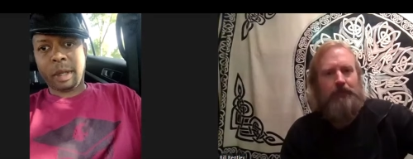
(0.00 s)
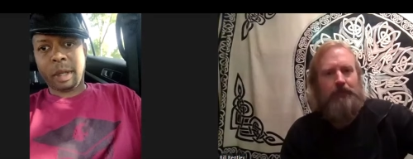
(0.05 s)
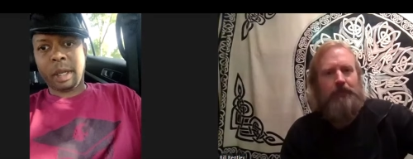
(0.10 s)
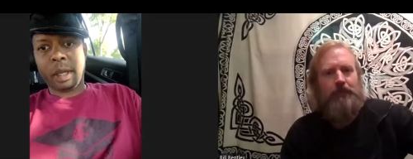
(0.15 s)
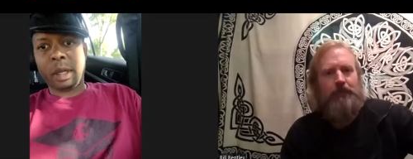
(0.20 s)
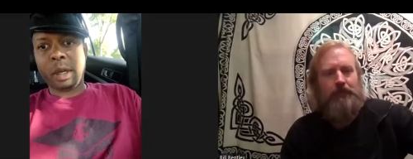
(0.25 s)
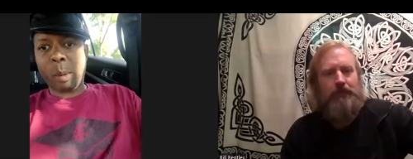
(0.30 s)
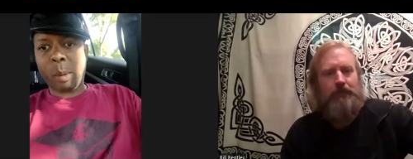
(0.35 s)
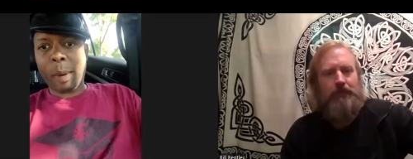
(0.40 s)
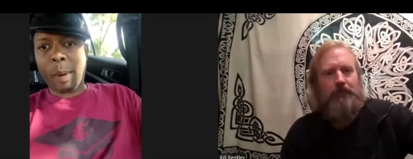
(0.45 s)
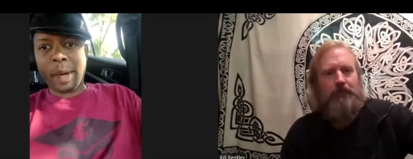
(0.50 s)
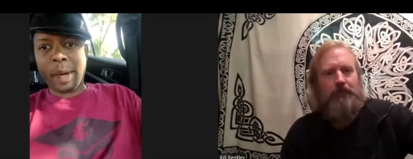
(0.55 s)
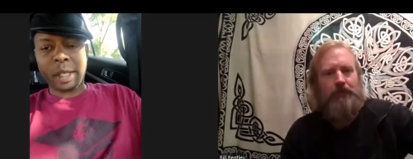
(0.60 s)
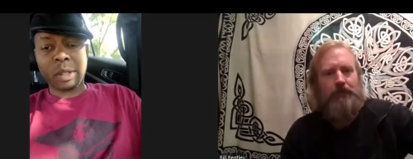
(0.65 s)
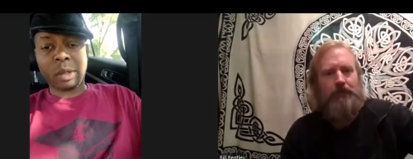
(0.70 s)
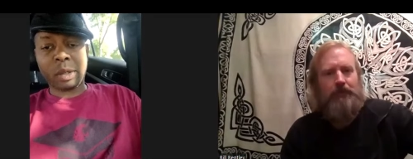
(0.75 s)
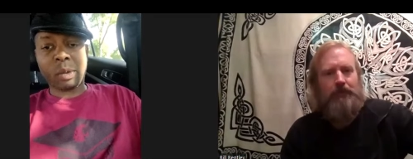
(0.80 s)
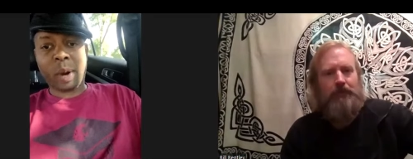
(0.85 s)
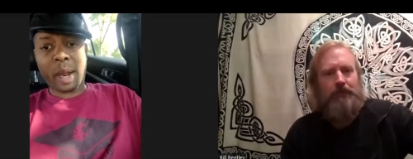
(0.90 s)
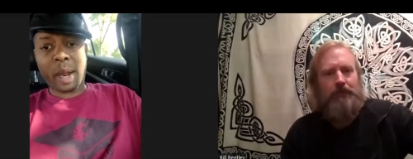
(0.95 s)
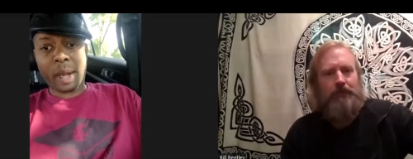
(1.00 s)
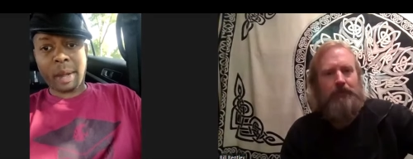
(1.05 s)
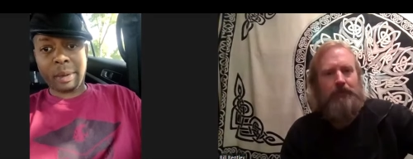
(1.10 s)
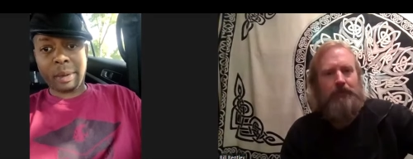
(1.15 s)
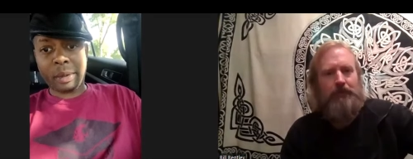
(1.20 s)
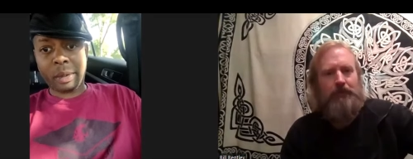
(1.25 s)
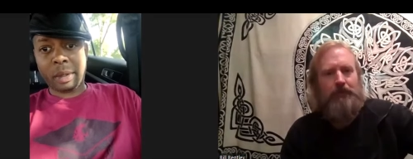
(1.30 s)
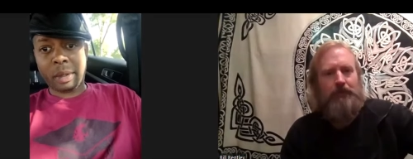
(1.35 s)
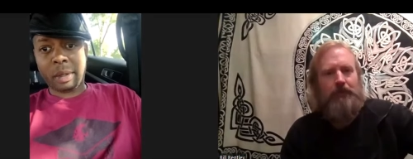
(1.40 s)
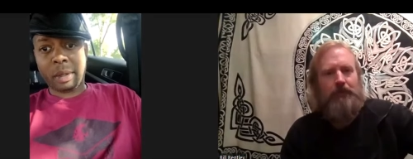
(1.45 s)
Speaker 1: and nobody's
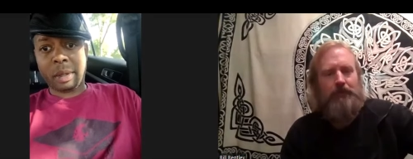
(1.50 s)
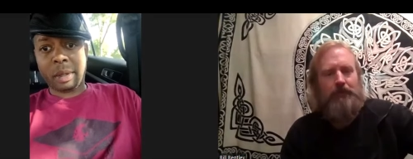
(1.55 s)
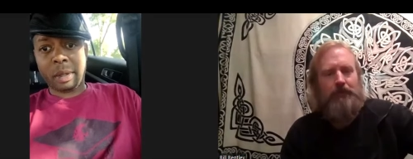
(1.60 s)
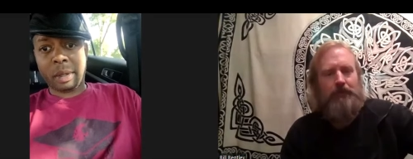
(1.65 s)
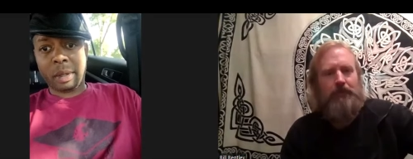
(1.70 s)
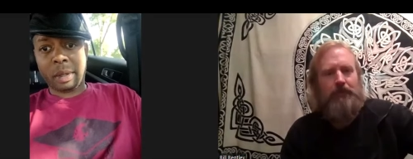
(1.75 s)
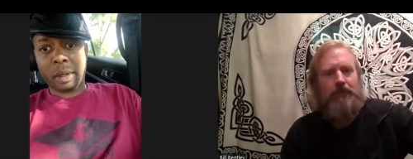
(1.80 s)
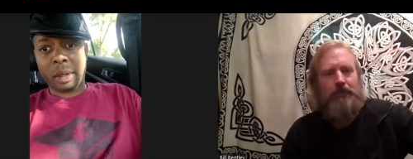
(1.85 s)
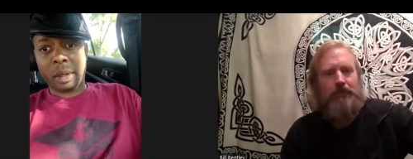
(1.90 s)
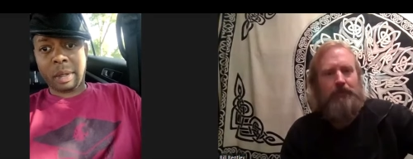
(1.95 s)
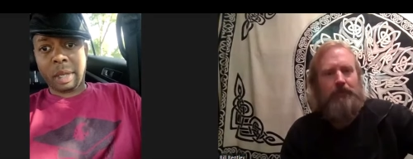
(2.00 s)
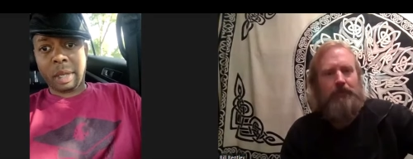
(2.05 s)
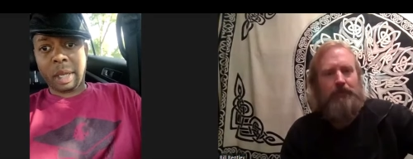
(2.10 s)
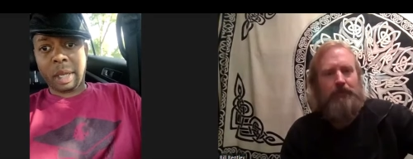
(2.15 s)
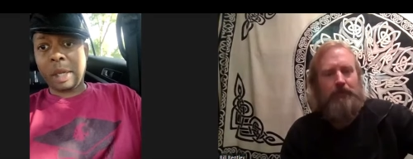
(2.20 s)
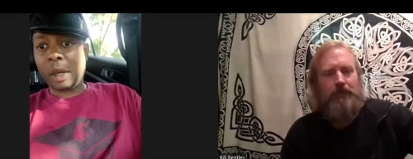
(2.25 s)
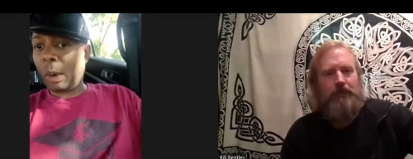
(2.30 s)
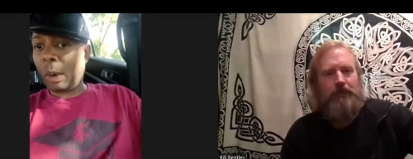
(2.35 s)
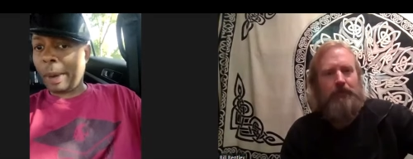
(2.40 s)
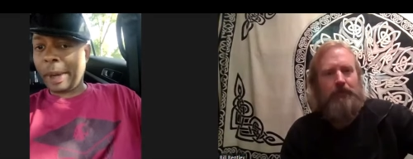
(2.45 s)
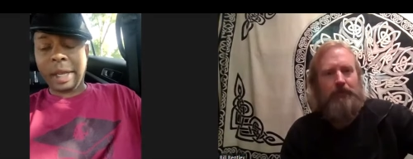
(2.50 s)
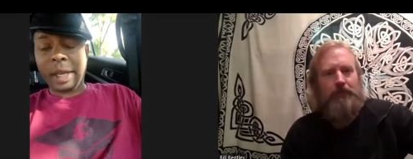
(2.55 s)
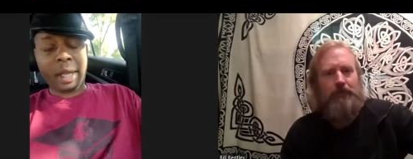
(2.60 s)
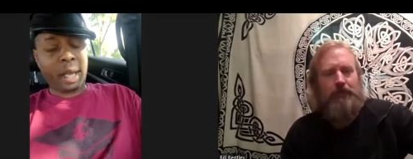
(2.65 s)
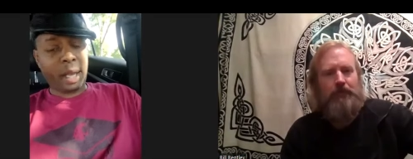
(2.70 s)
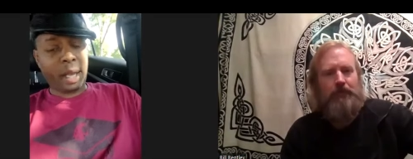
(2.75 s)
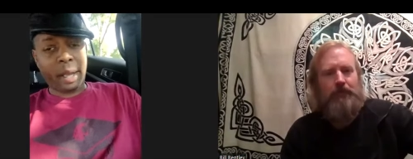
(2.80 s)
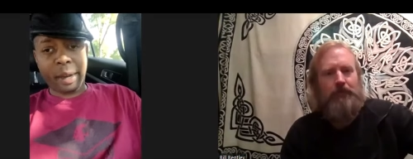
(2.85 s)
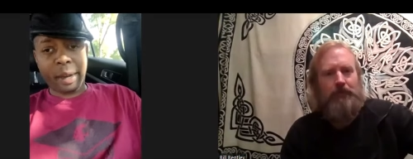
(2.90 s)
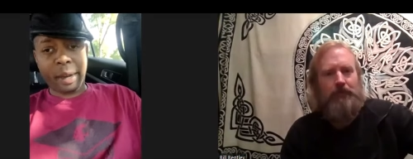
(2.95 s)
around and nobody
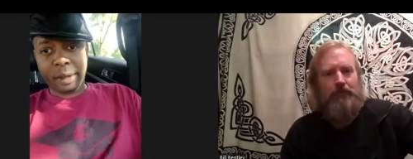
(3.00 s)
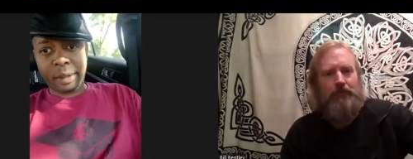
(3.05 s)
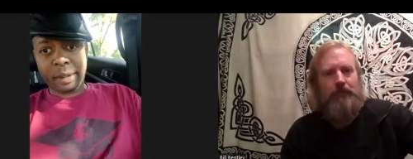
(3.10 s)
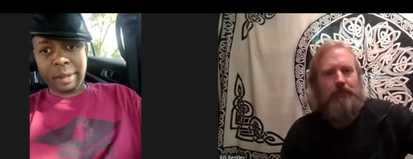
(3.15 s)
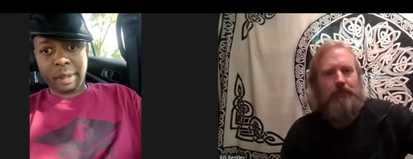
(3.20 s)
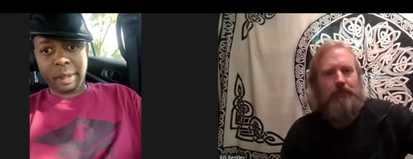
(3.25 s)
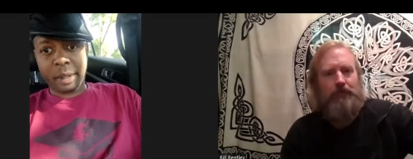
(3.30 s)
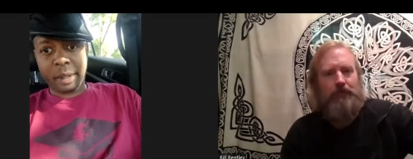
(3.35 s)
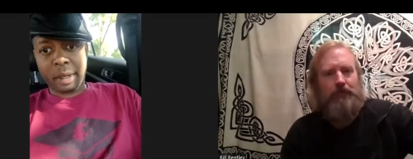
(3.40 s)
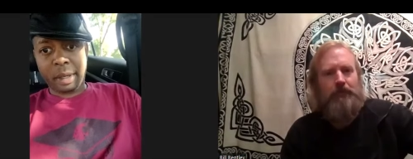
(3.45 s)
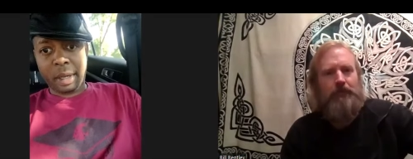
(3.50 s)
cares